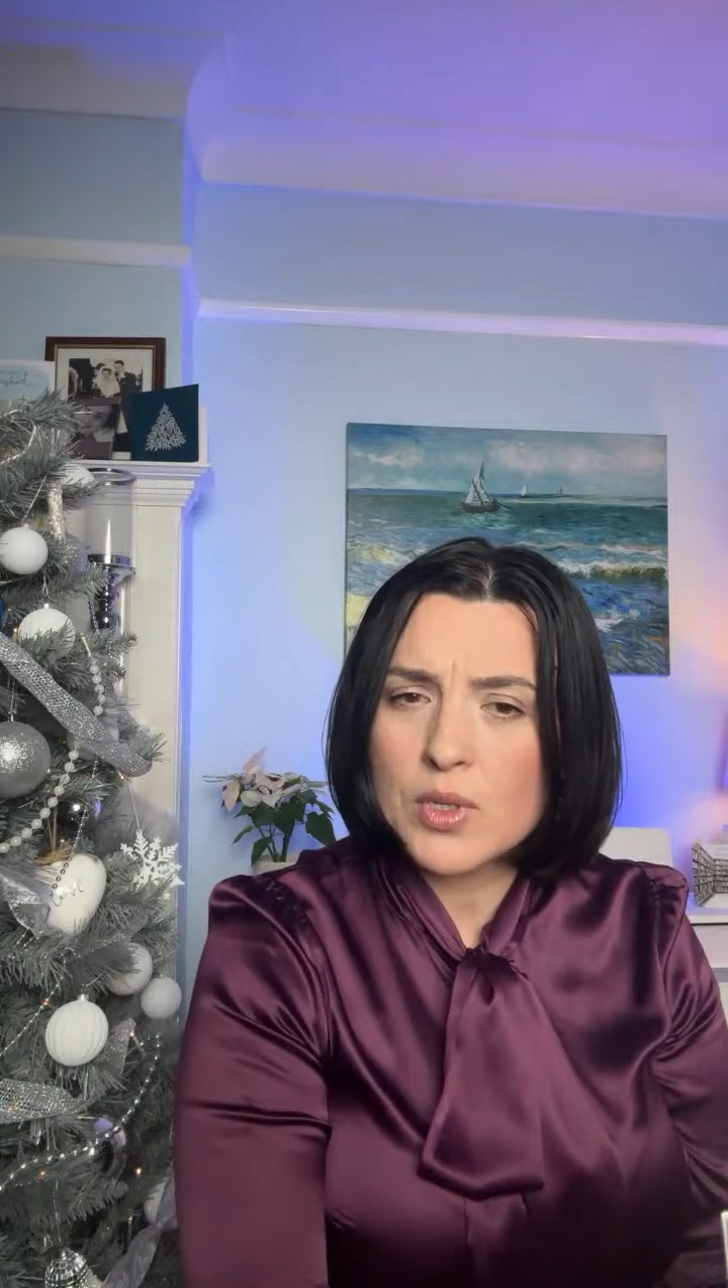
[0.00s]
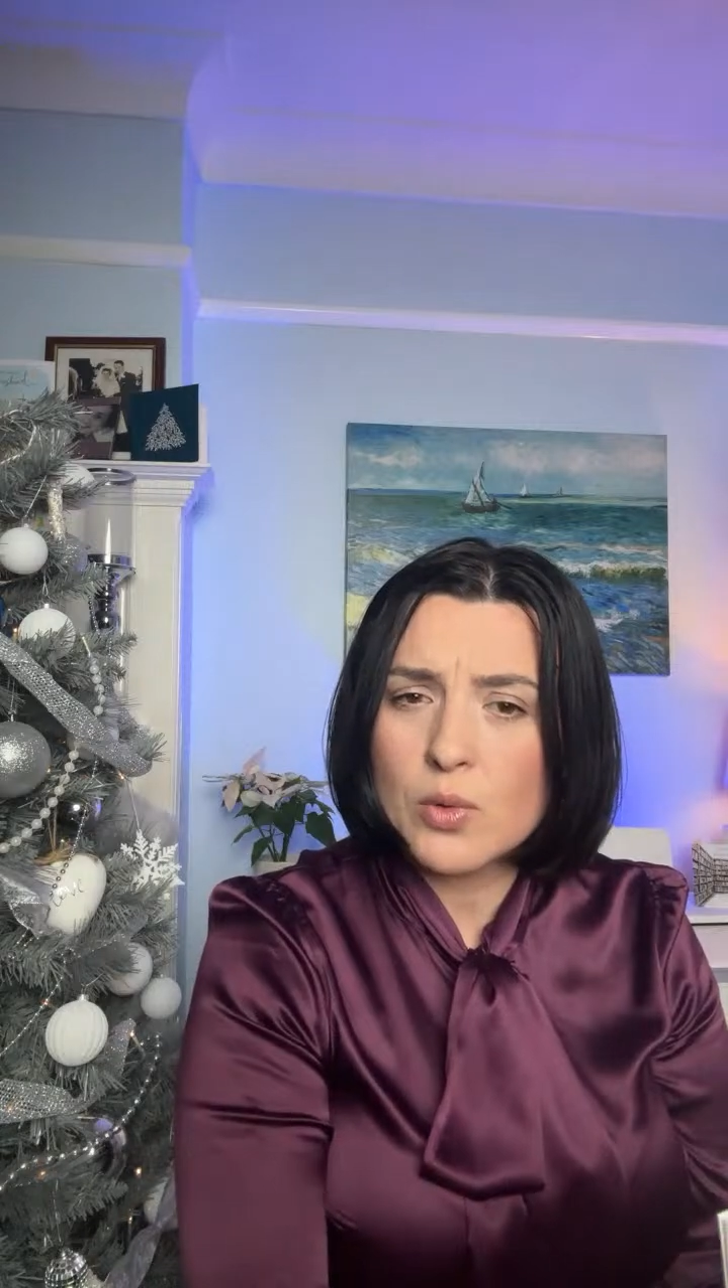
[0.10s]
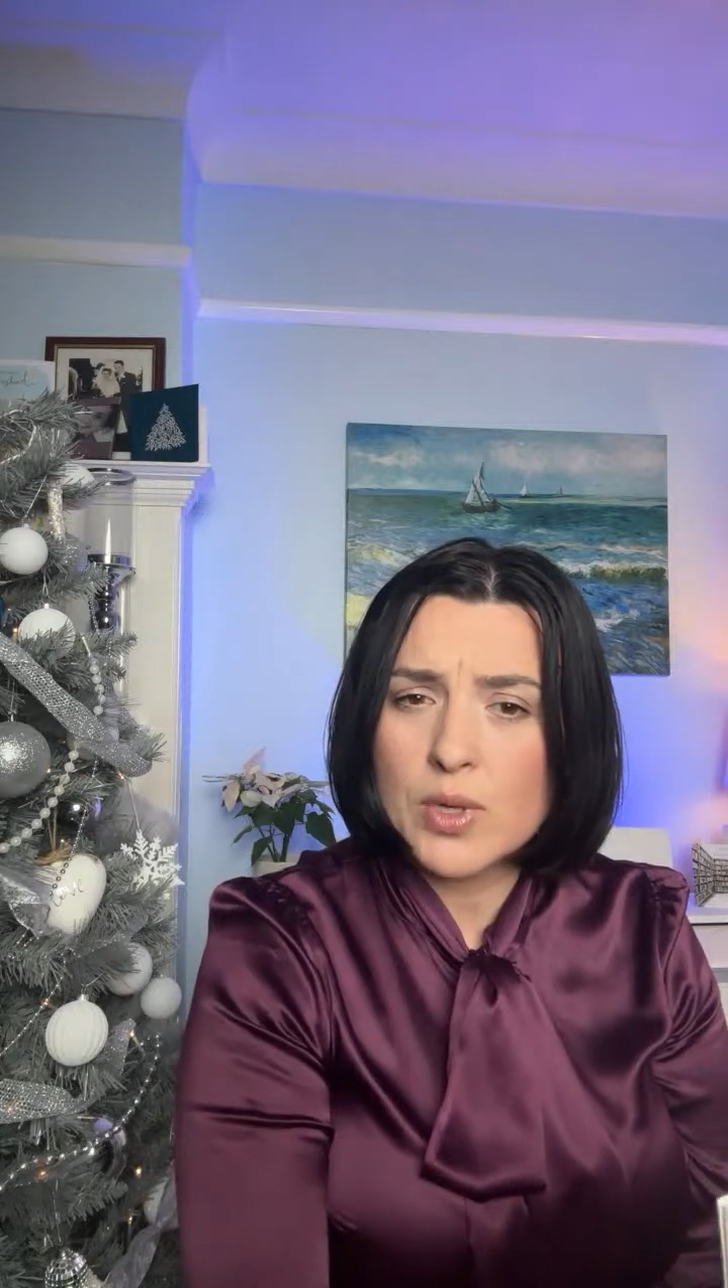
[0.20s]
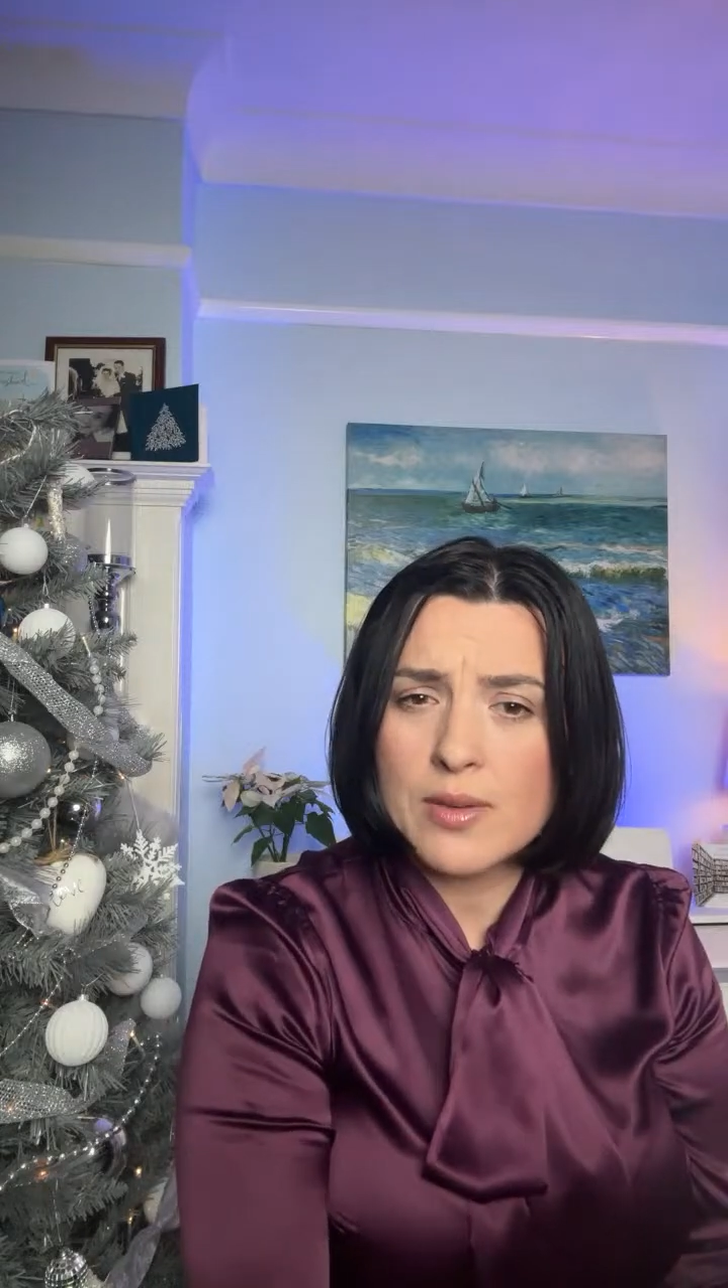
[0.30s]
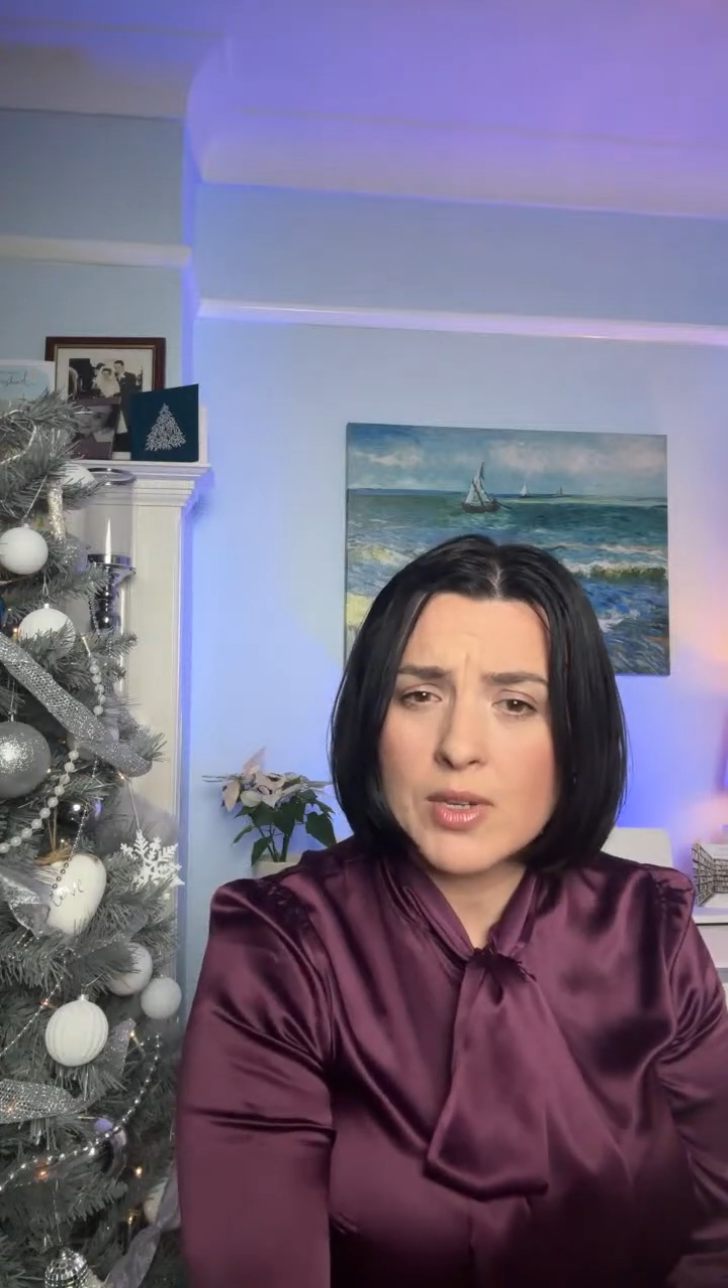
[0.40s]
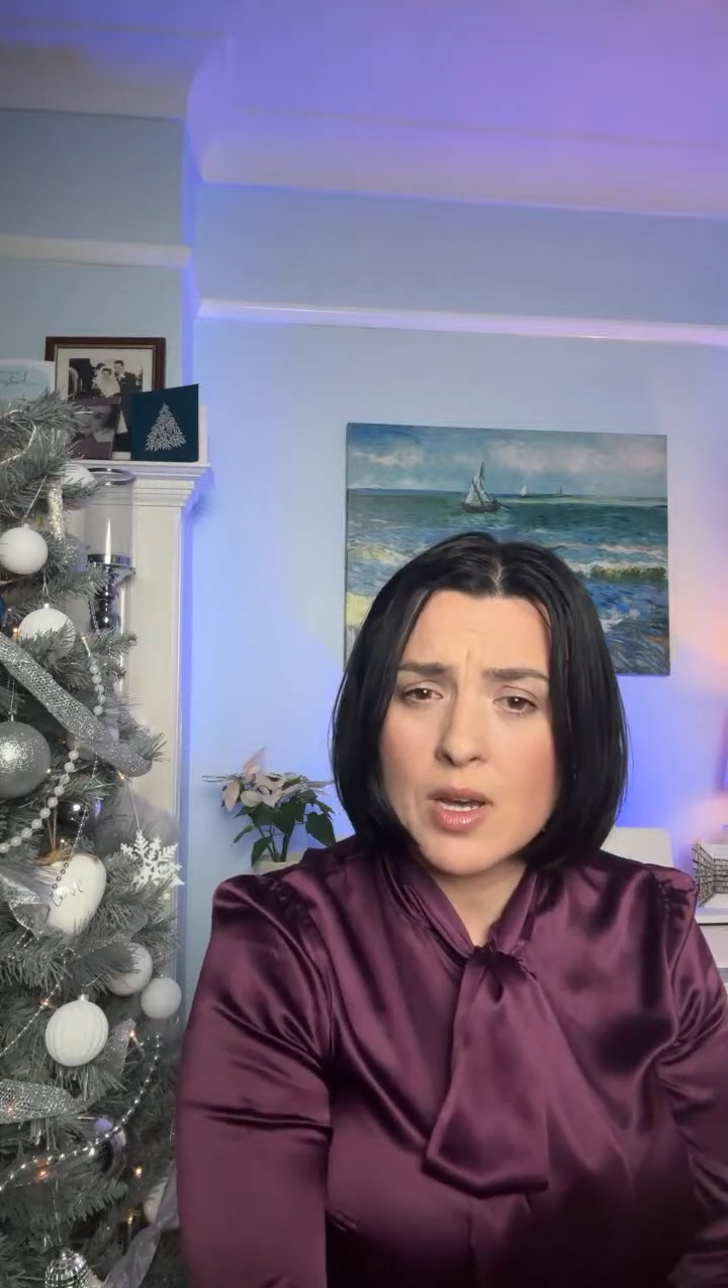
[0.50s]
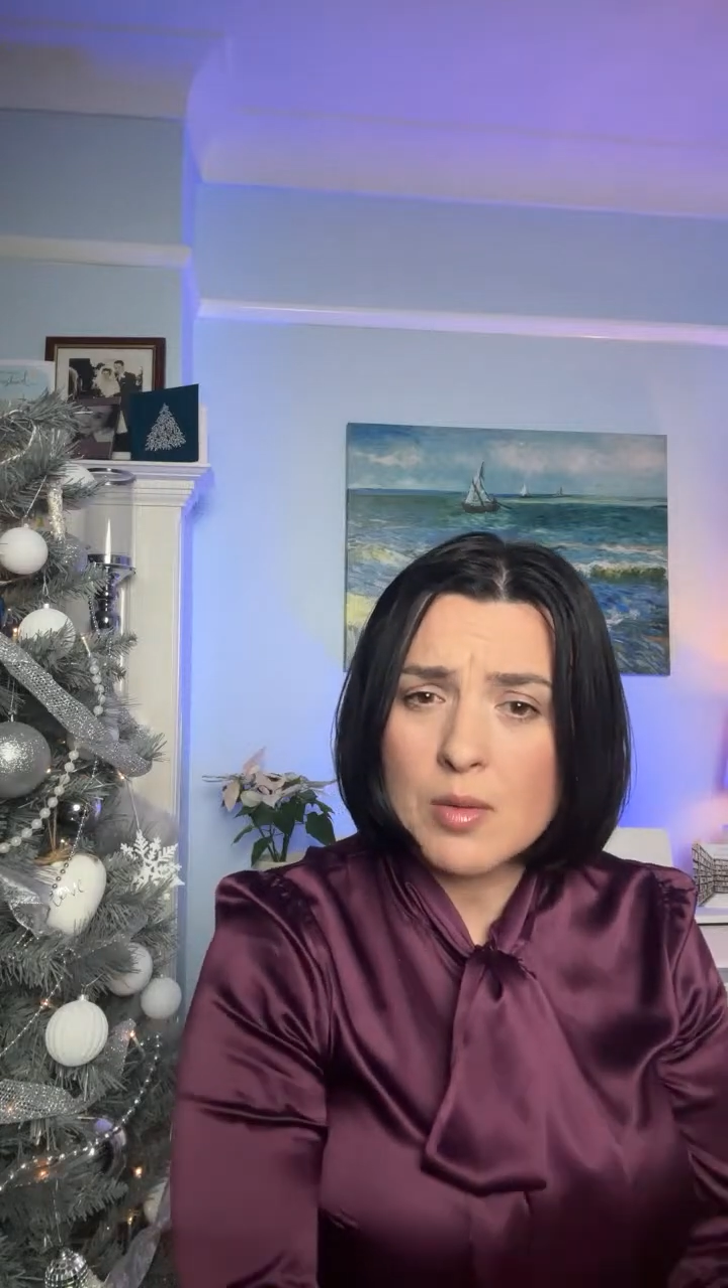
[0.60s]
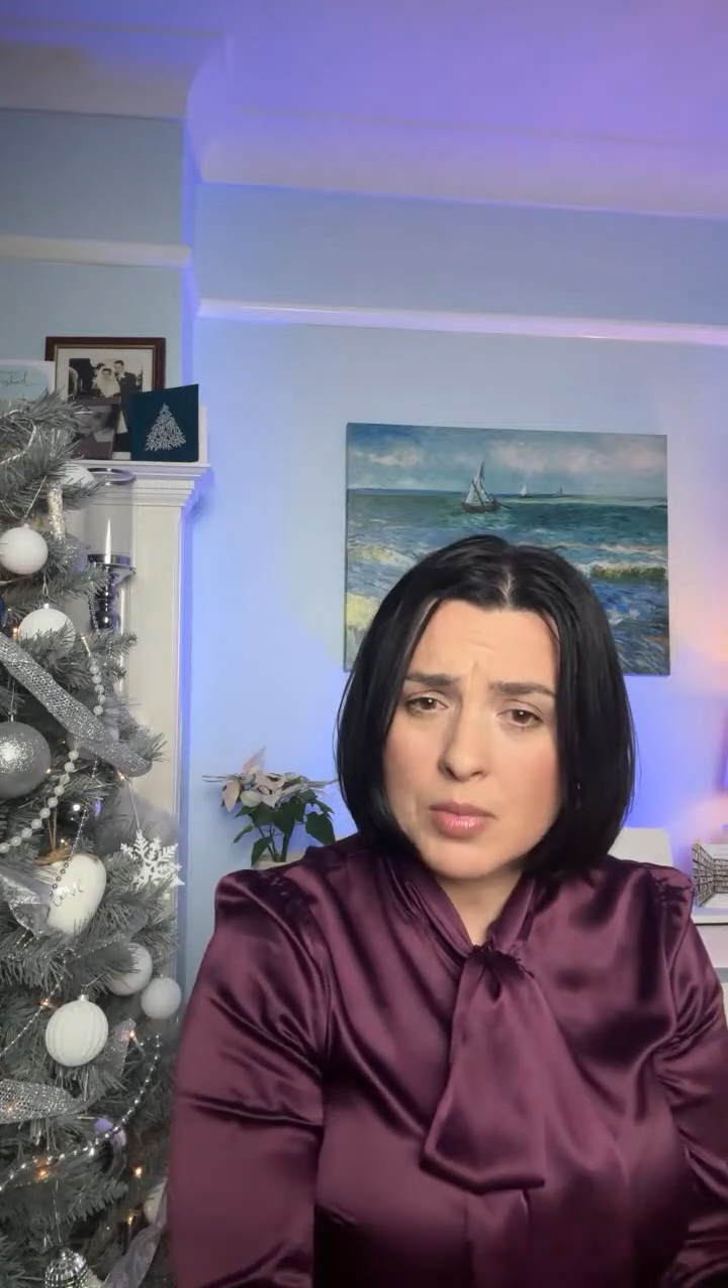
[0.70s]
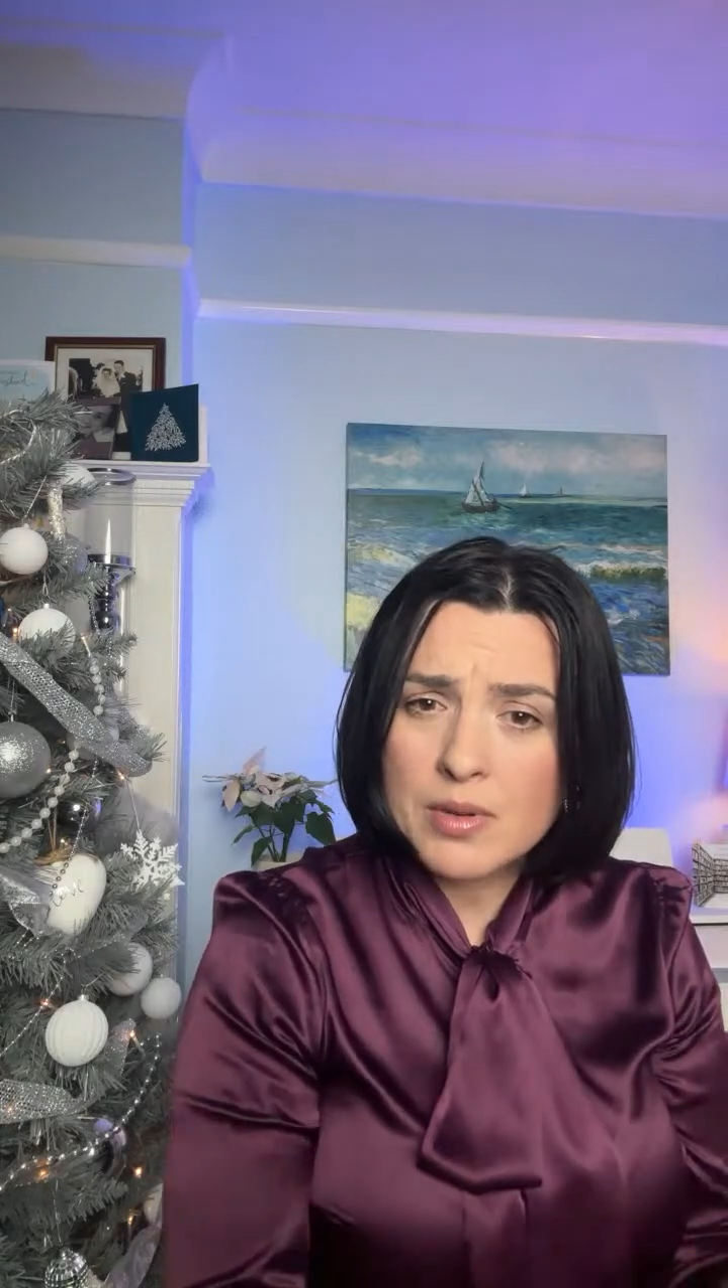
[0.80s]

not giving up